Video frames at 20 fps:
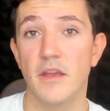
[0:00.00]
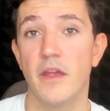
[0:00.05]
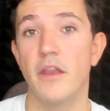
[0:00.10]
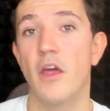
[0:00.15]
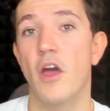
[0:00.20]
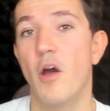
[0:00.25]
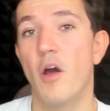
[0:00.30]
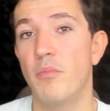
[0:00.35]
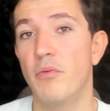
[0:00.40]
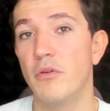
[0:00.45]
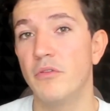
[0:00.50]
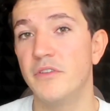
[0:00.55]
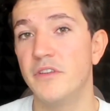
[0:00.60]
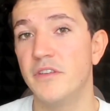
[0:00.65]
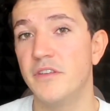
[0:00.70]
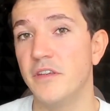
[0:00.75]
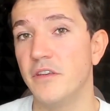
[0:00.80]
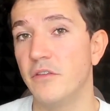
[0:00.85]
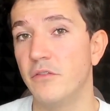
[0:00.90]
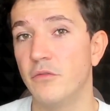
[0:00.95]
and upload
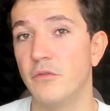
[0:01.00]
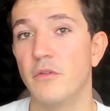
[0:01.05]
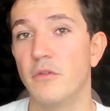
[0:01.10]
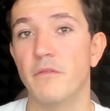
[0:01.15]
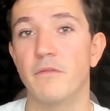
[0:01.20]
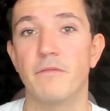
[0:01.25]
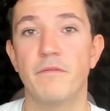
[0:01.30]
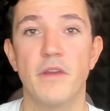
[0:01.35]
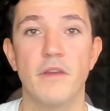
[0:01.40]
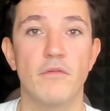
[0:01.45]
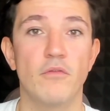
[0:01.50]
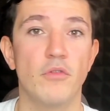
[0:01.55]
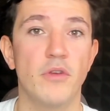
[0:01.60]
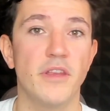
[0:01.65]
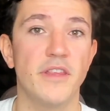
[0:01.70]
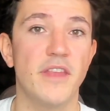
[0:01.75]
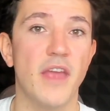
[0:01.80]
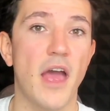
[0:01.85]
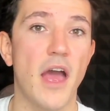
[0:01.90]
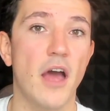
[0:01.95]
it into your
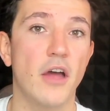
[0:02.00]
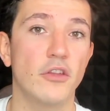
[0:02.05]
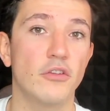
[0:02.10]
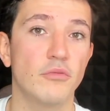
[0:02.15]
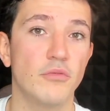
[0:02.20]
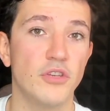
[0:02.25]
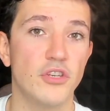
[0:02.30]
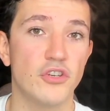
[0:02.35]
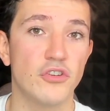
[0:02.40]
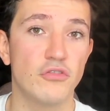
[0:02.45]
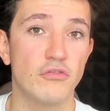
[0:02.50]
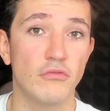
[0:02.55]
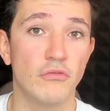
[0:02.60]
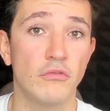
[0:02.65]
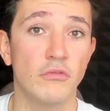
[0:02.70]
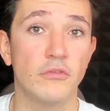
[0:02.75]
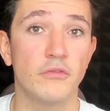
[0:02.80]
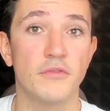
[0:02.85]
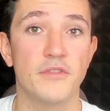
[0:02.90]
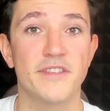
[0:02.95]
favorite outreach
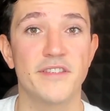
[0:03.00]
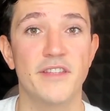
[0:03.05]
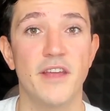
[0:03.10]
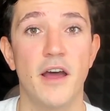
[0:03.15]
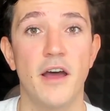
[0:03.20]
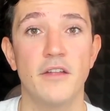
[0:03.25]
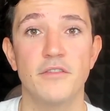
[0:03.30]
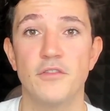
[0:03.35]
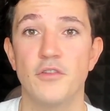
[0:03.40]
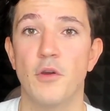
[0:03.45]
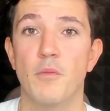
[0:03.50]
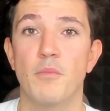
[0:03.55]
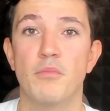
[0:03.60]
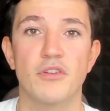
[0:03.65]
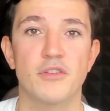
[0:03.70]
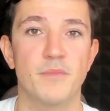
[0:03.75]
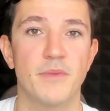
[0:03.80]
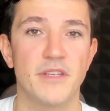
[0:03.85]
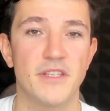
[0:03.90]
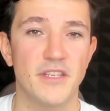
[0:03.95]
tool to start your
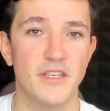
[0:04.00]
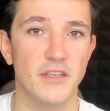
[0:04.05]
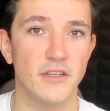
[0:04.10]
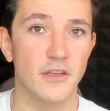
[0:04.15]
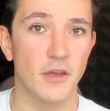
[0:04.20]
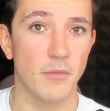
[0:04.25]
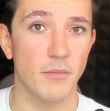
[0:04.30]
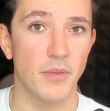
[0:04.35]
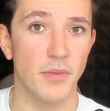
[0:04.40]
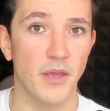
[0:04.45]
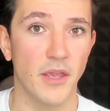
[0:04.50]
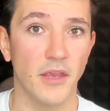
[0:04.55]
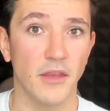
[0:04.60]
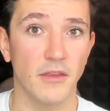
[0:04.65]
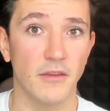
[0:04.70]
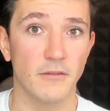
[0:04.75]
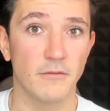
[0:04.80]
prospecting campaign.